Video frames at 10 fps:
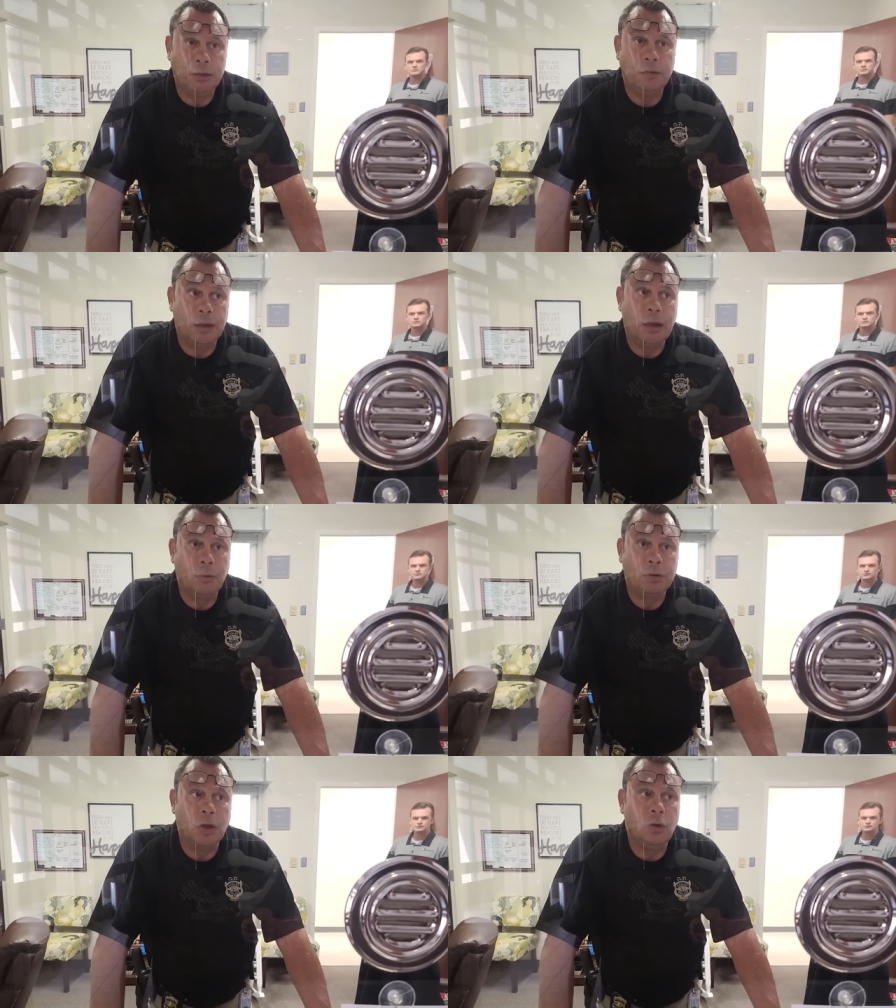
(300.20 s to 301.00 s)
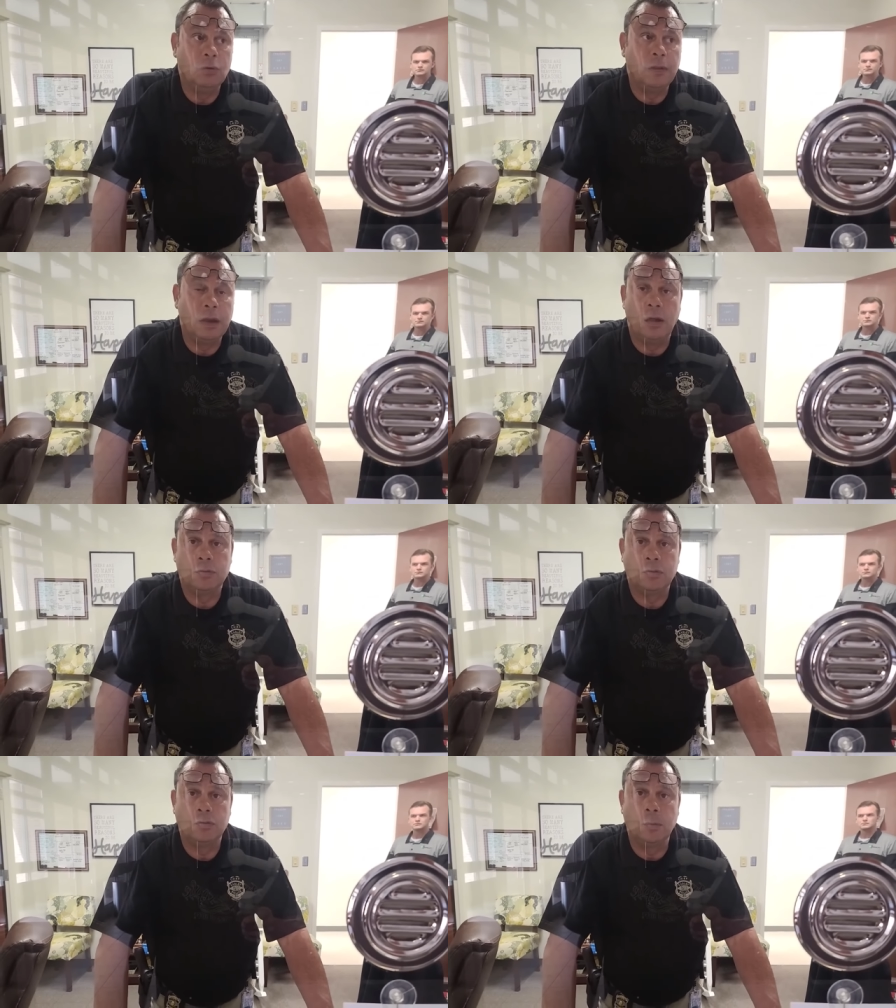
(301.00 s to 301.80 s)
then, then I would go to
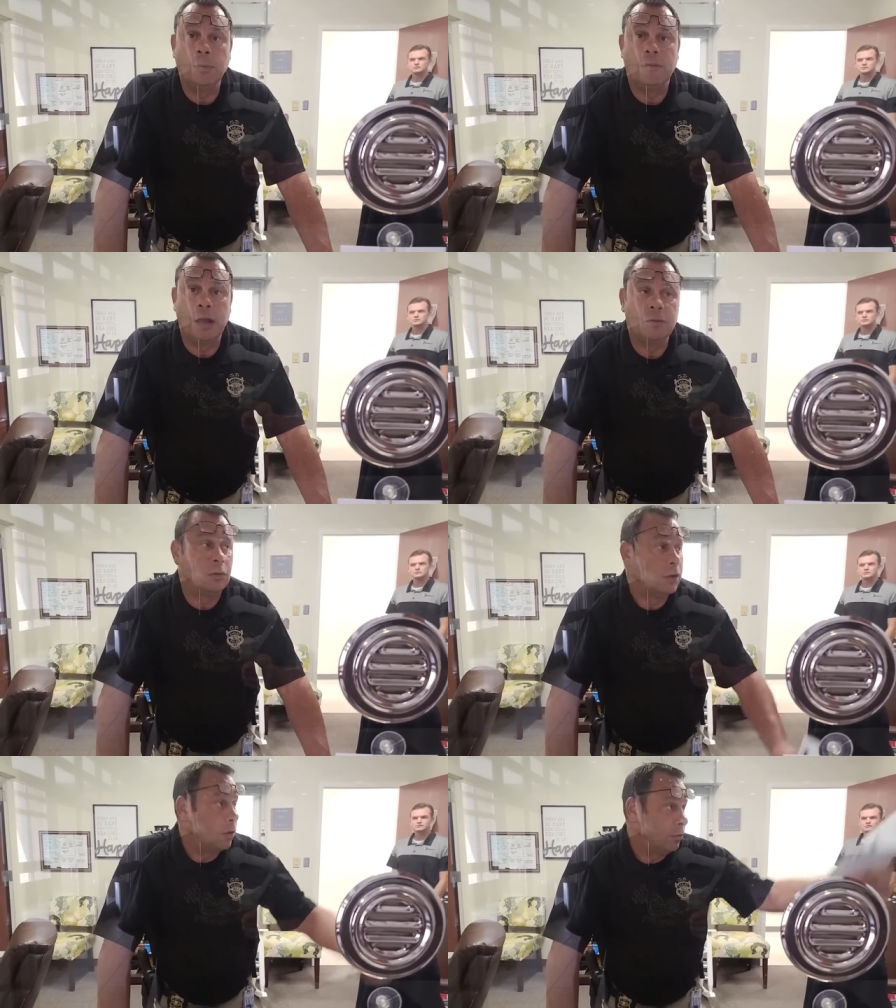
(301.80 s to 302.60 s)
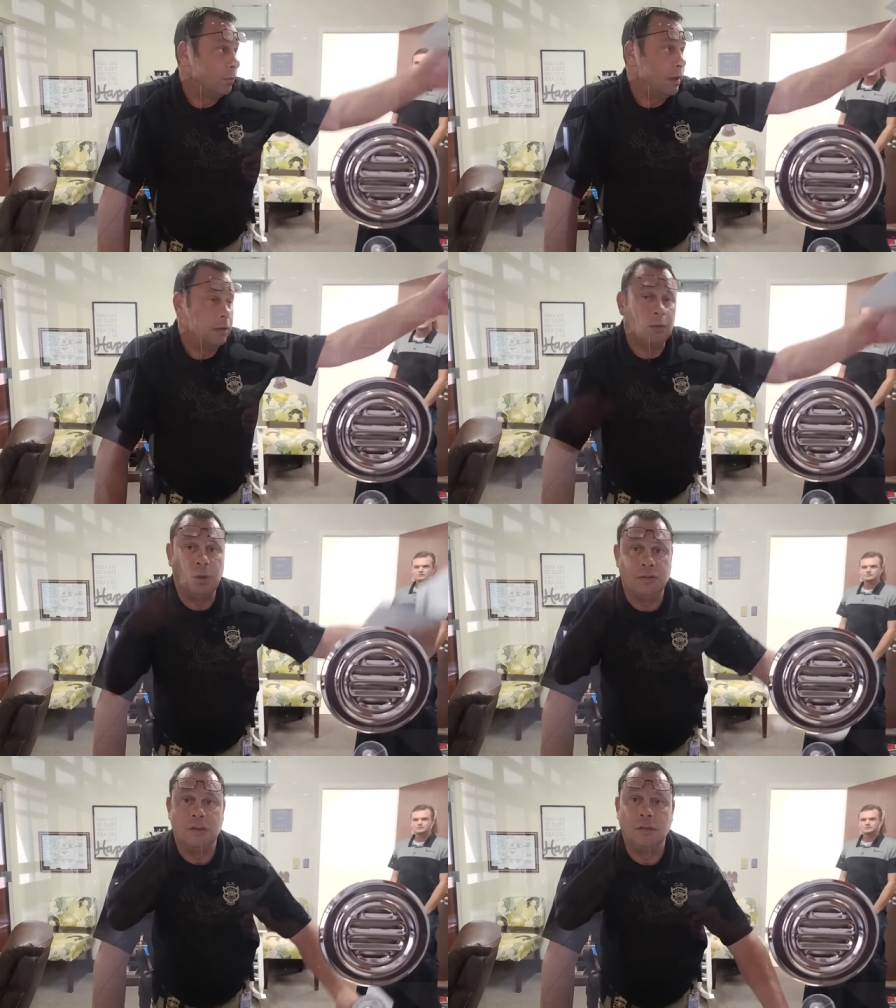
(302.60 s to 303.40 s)
that officer supervisor and go through
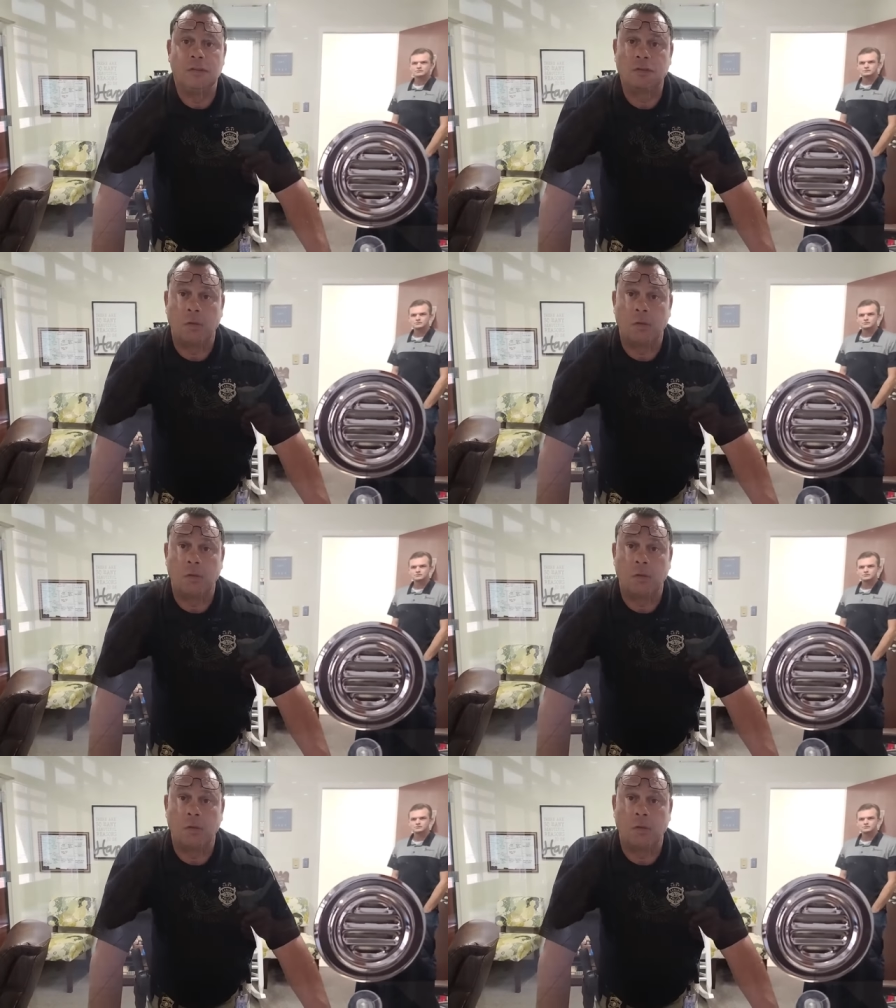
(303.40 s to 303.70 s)
that the way she